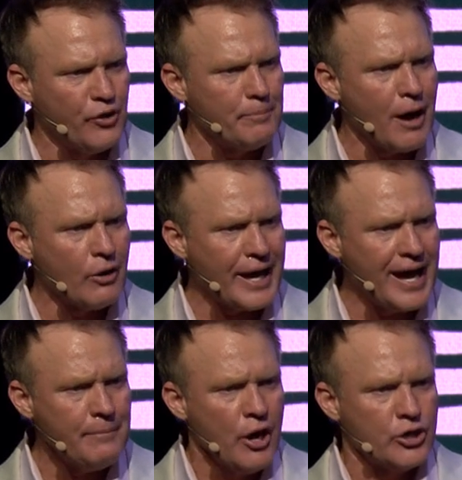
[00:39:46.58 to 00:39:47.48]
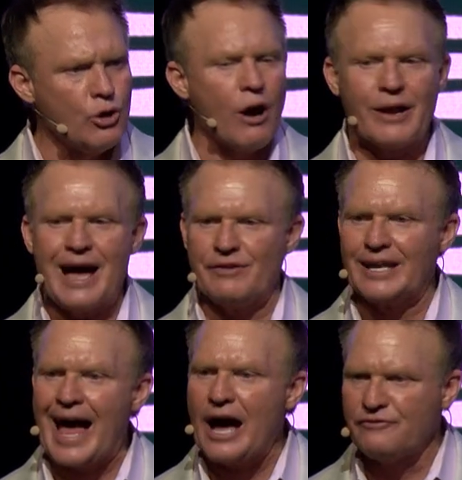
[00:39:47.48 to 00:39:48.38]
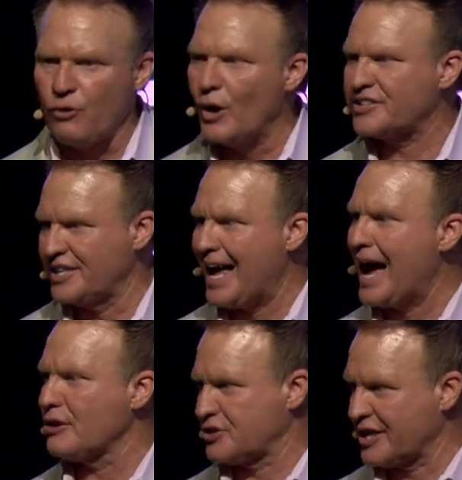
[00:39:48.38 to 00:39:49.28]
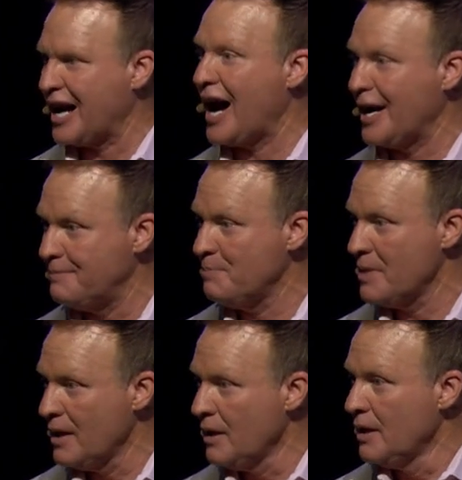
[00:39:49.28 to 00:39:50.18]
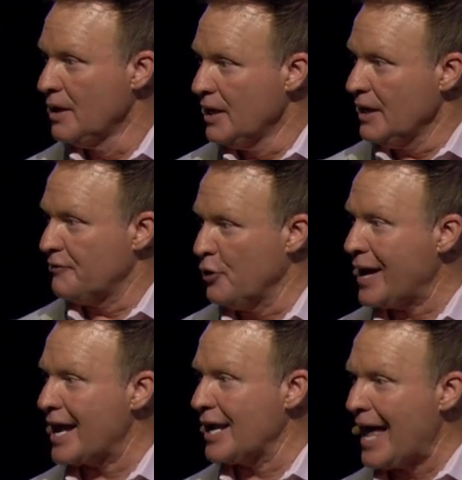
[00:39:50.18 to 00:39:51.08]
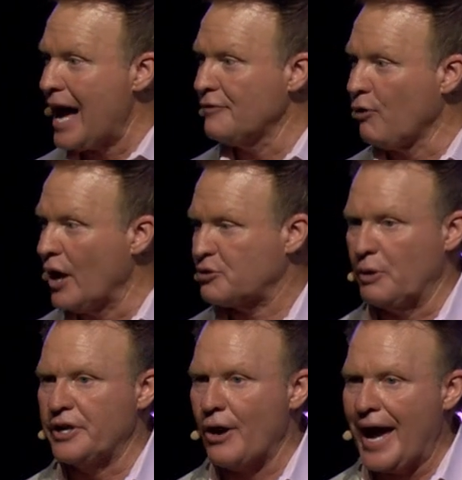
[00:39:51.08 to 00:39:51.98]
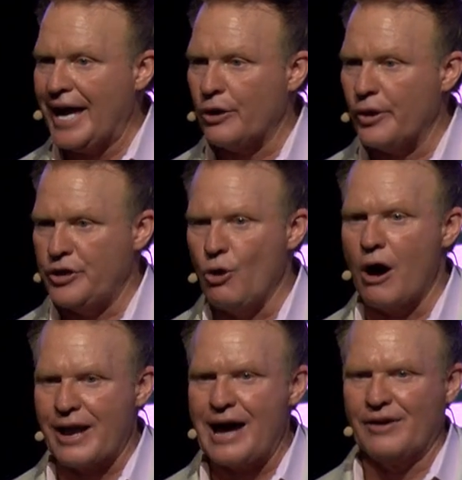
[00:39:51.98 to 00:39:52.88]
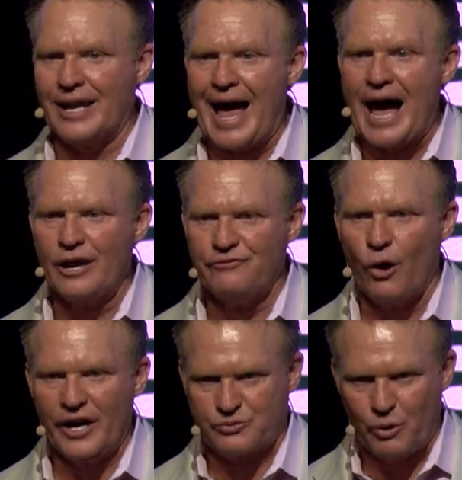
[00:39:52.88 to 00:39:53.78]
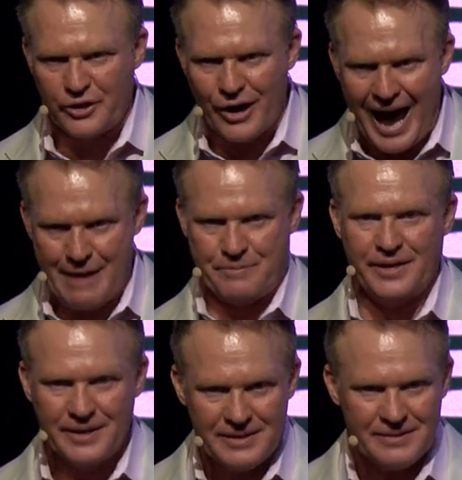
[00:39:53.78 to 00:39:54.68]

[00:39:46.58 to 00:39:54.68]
football game, you ought to have a loud voice in the house of God. If you got a loud voice when you're angry, you ought to have a loud voice when you're happy.